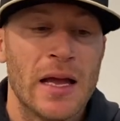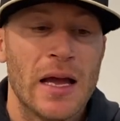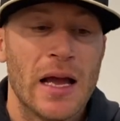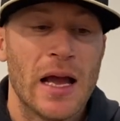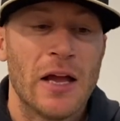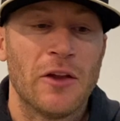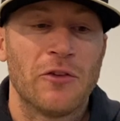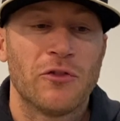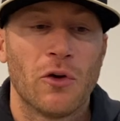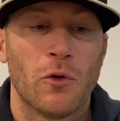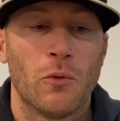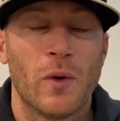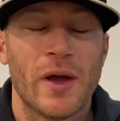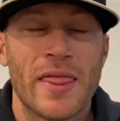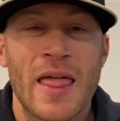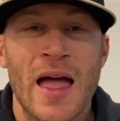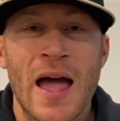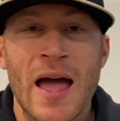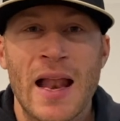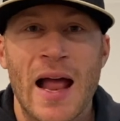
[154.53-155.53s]
And so when
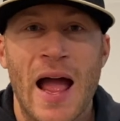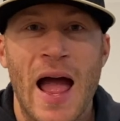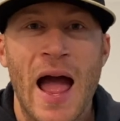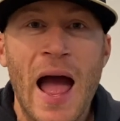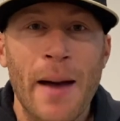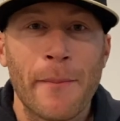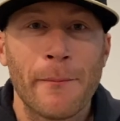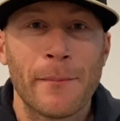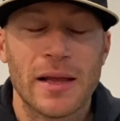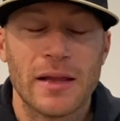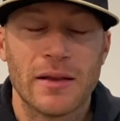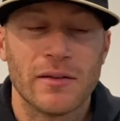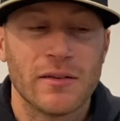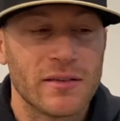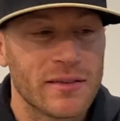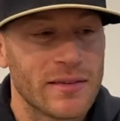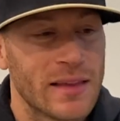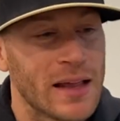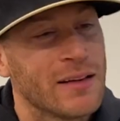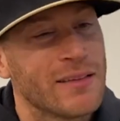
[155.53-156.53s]
that
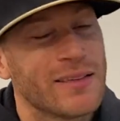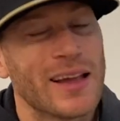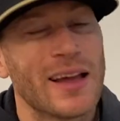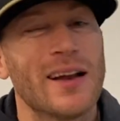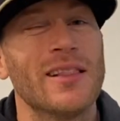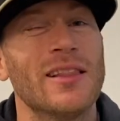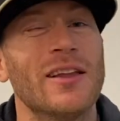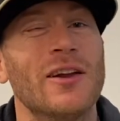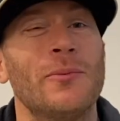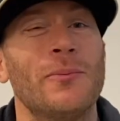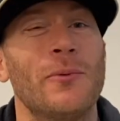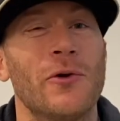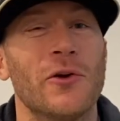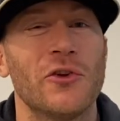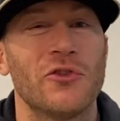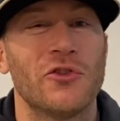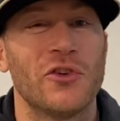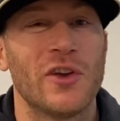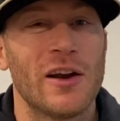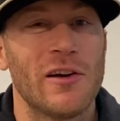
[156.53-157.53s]
happens, things get a little more
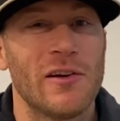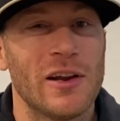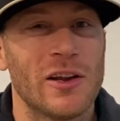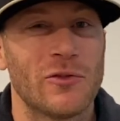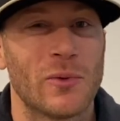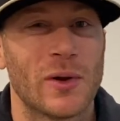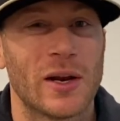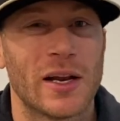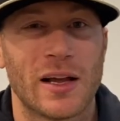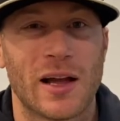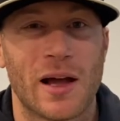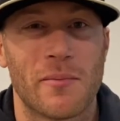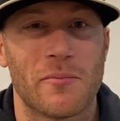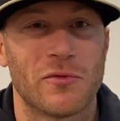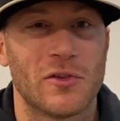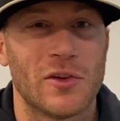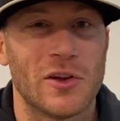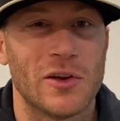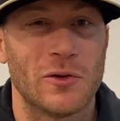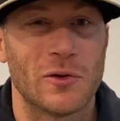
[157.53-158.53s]
serious when it comes
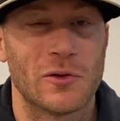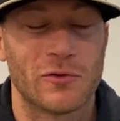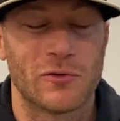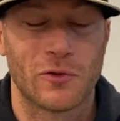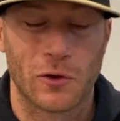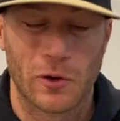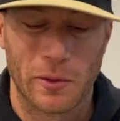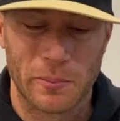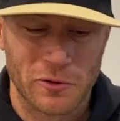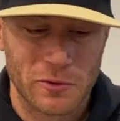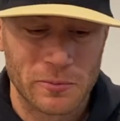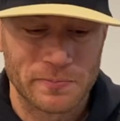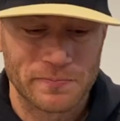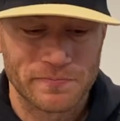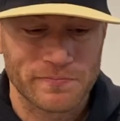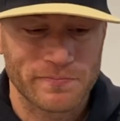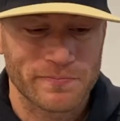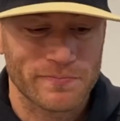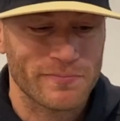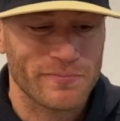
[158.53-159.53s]
to uniforms.
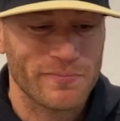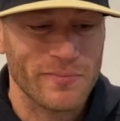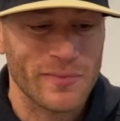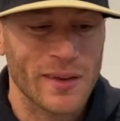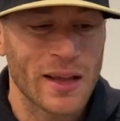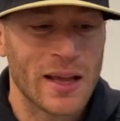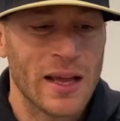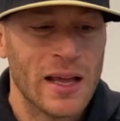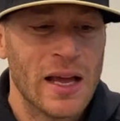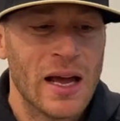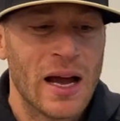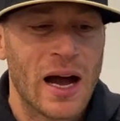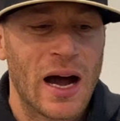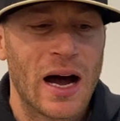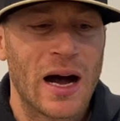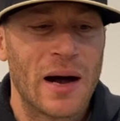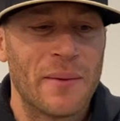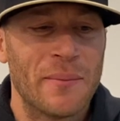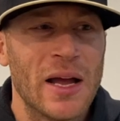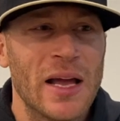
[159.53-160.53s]

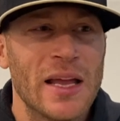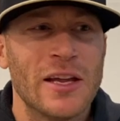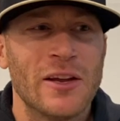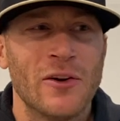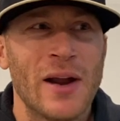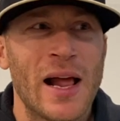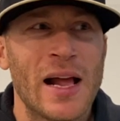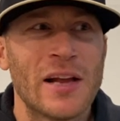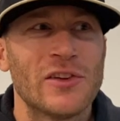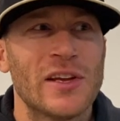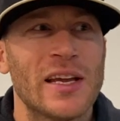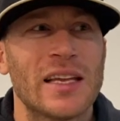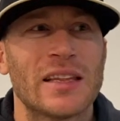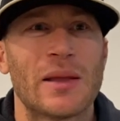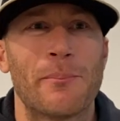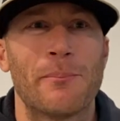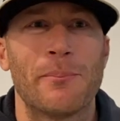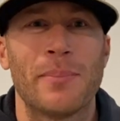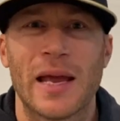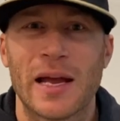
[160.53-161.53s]
Um, you don't actually get
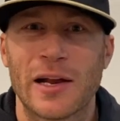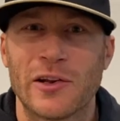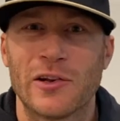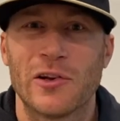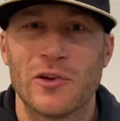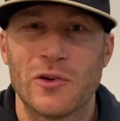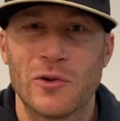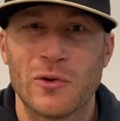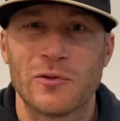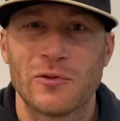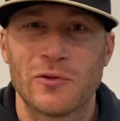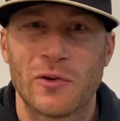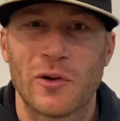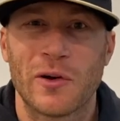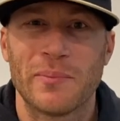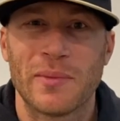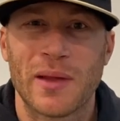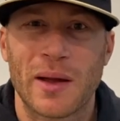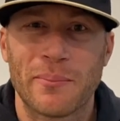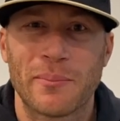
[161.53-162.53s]
to pick your
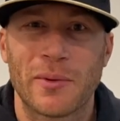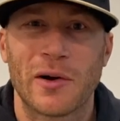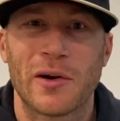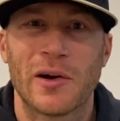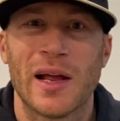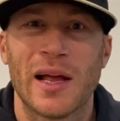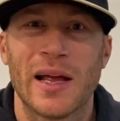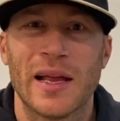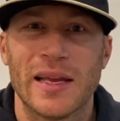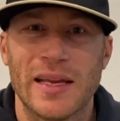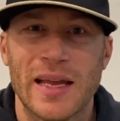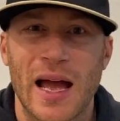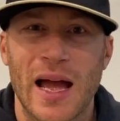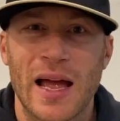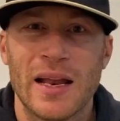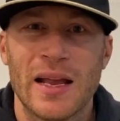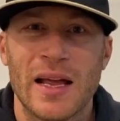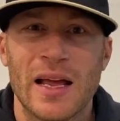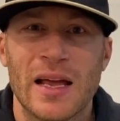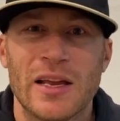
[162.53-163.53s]
uniform number
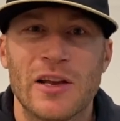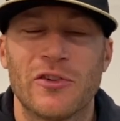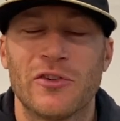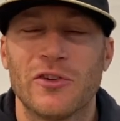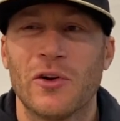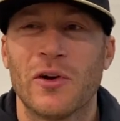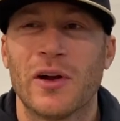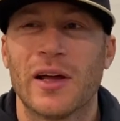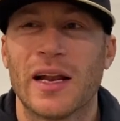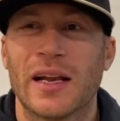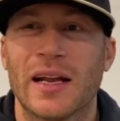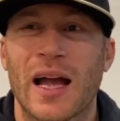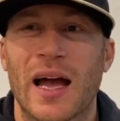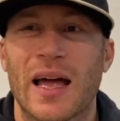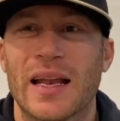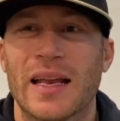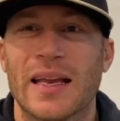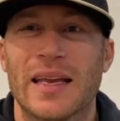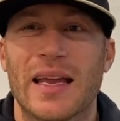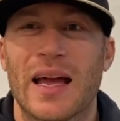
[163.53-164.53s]
yet. You're still going to
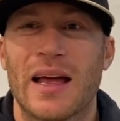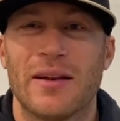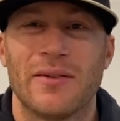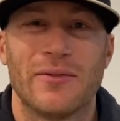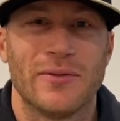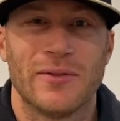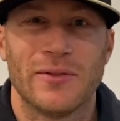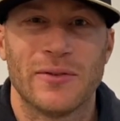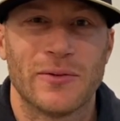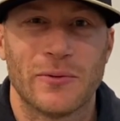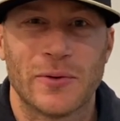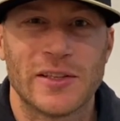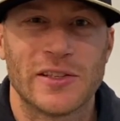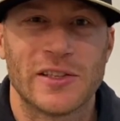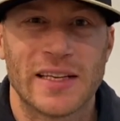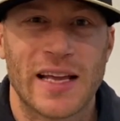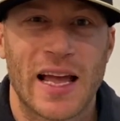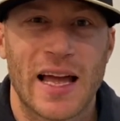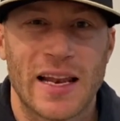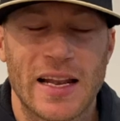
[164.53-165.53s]
kind of get what you
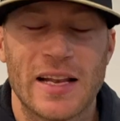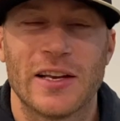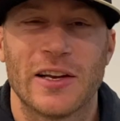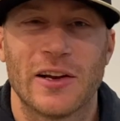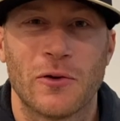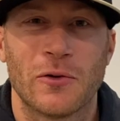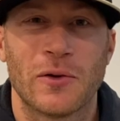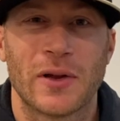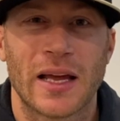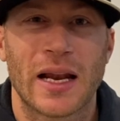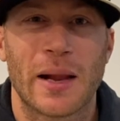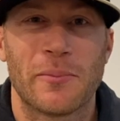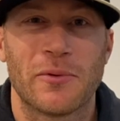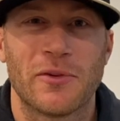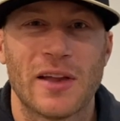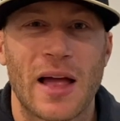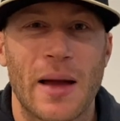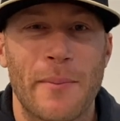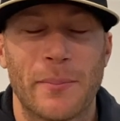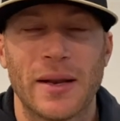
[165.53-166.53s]
get and you don't get
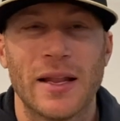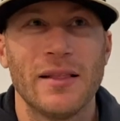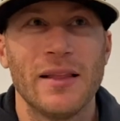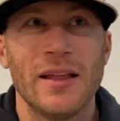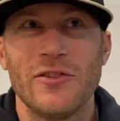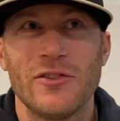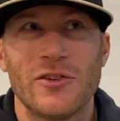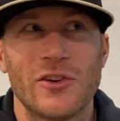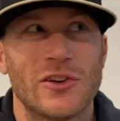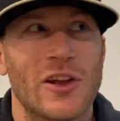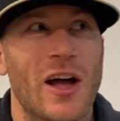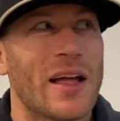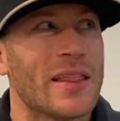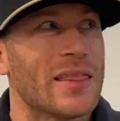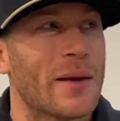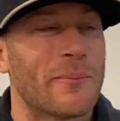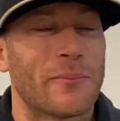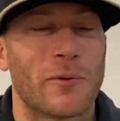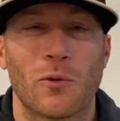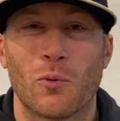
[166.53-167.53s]
upset, but at least you're not
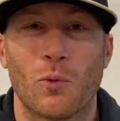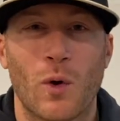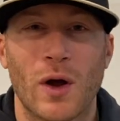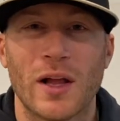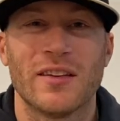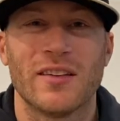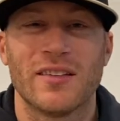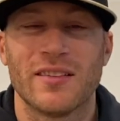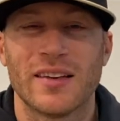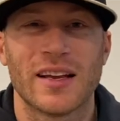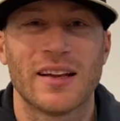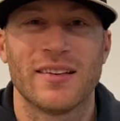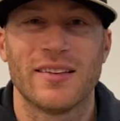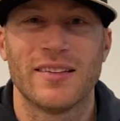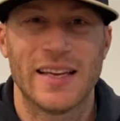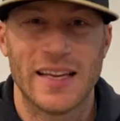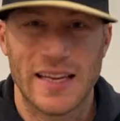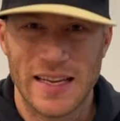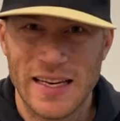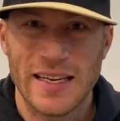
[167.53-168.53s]
number
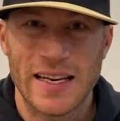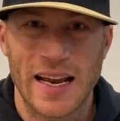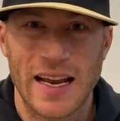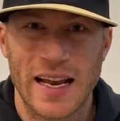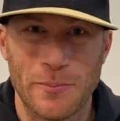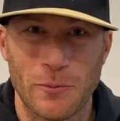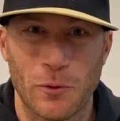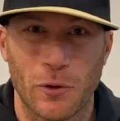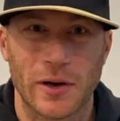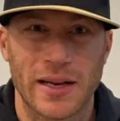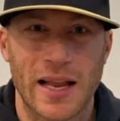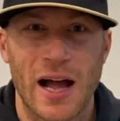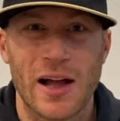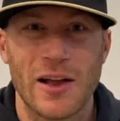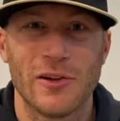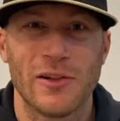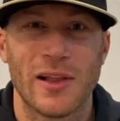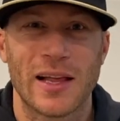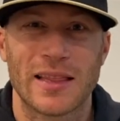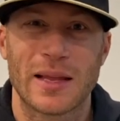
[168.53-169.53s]
116 anymore. Now
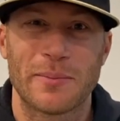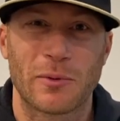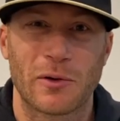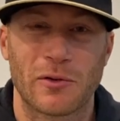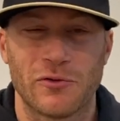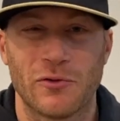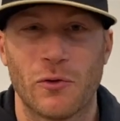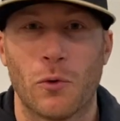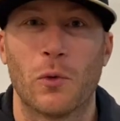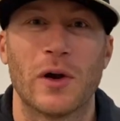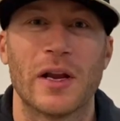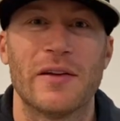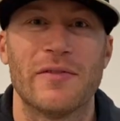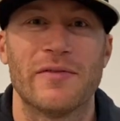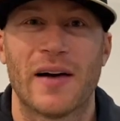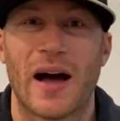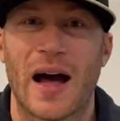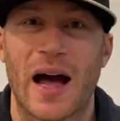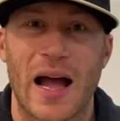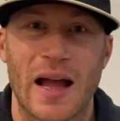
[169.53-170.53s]
you're like number
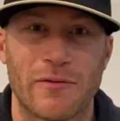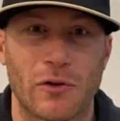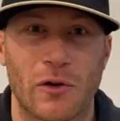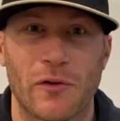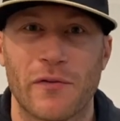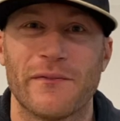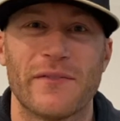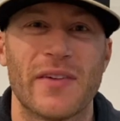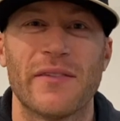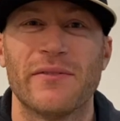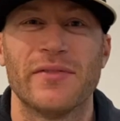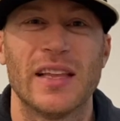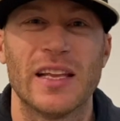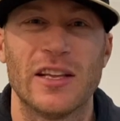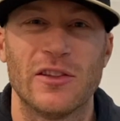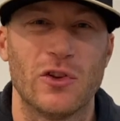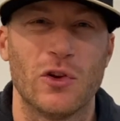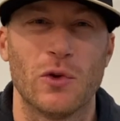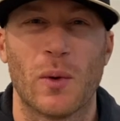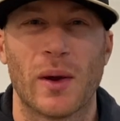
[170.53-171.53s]
45 or
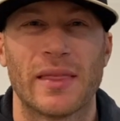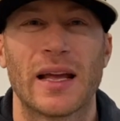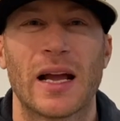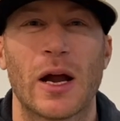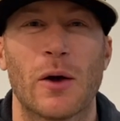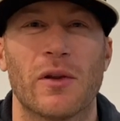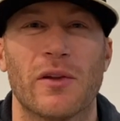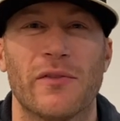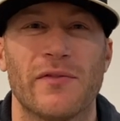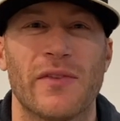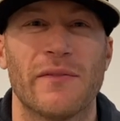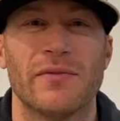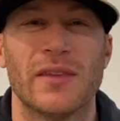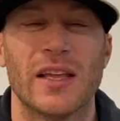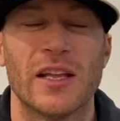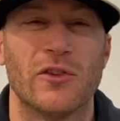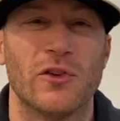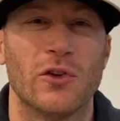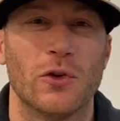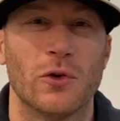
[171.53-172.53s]
52. I think I was
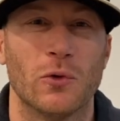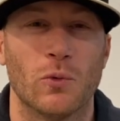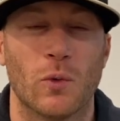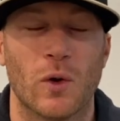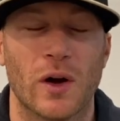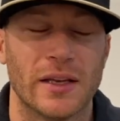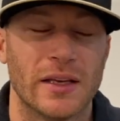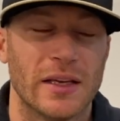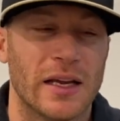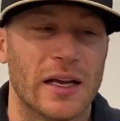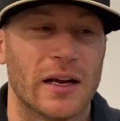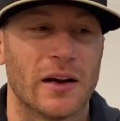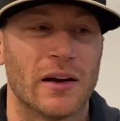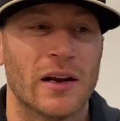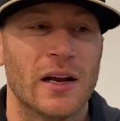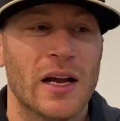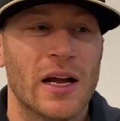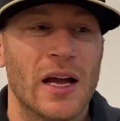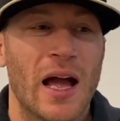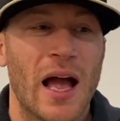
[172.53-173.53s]
52 one year.
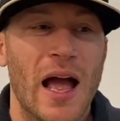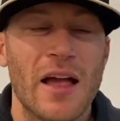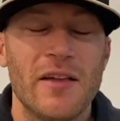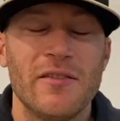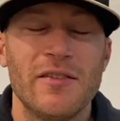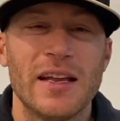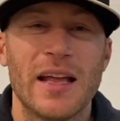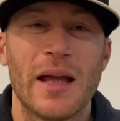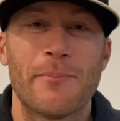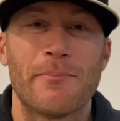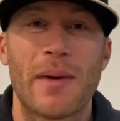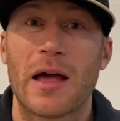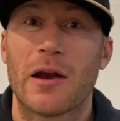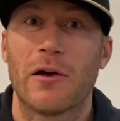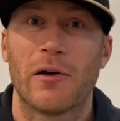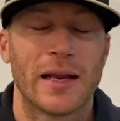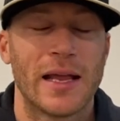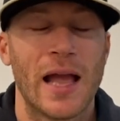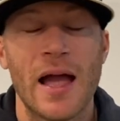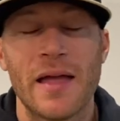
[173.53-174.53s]
As you get
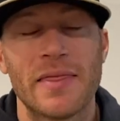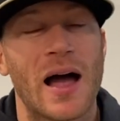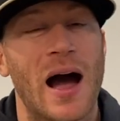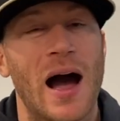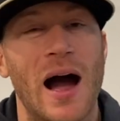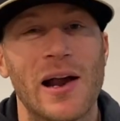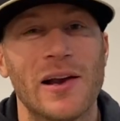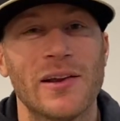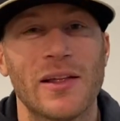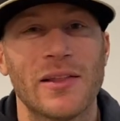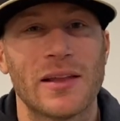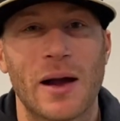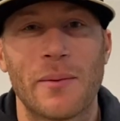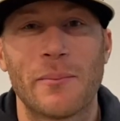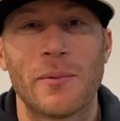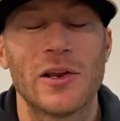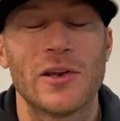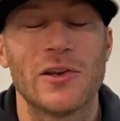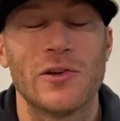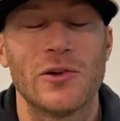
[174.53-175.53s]
better, again, the higher the
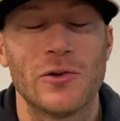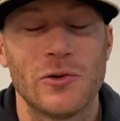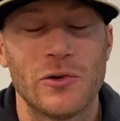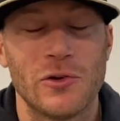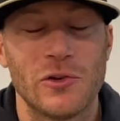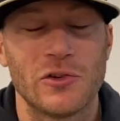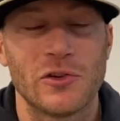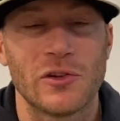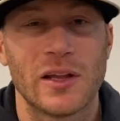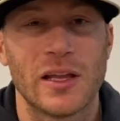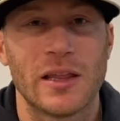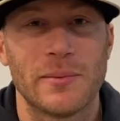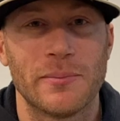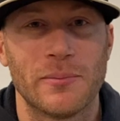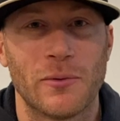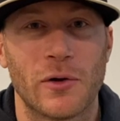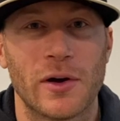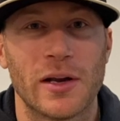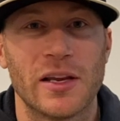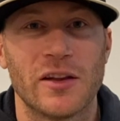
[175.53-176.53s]
number, usually the
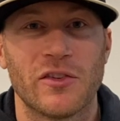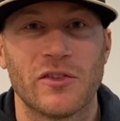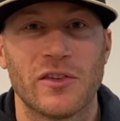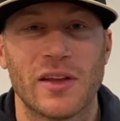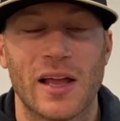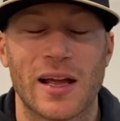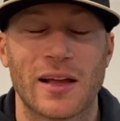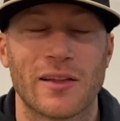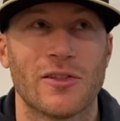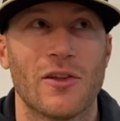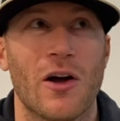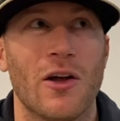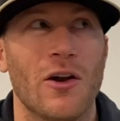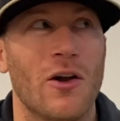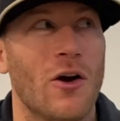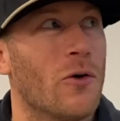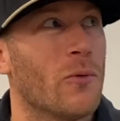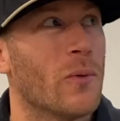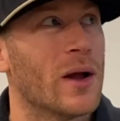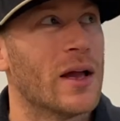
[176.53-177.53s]
more you stink. Not
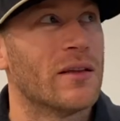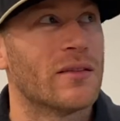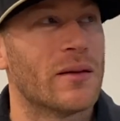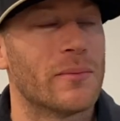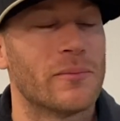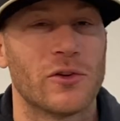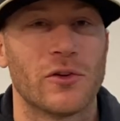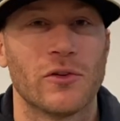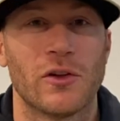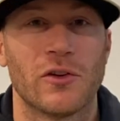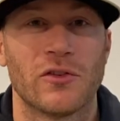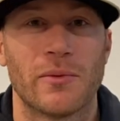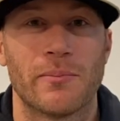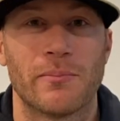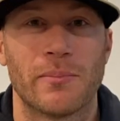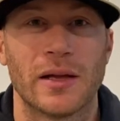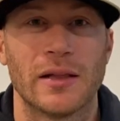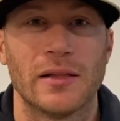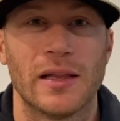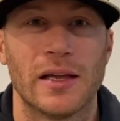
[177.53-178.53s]
always. I'm sure there's some
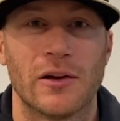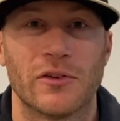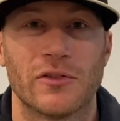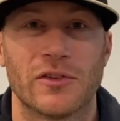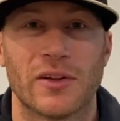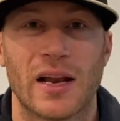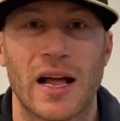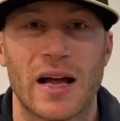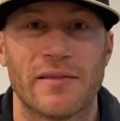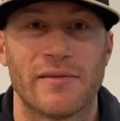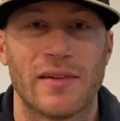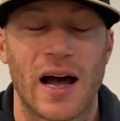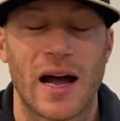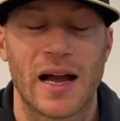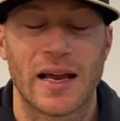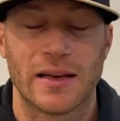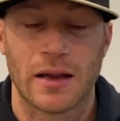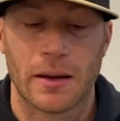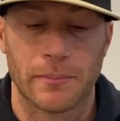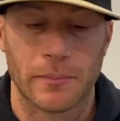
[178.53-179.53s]
big leaguers that have high
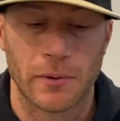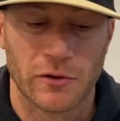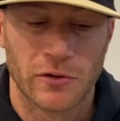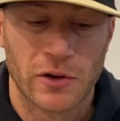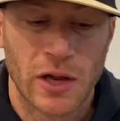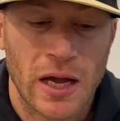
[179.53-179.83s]
numbers.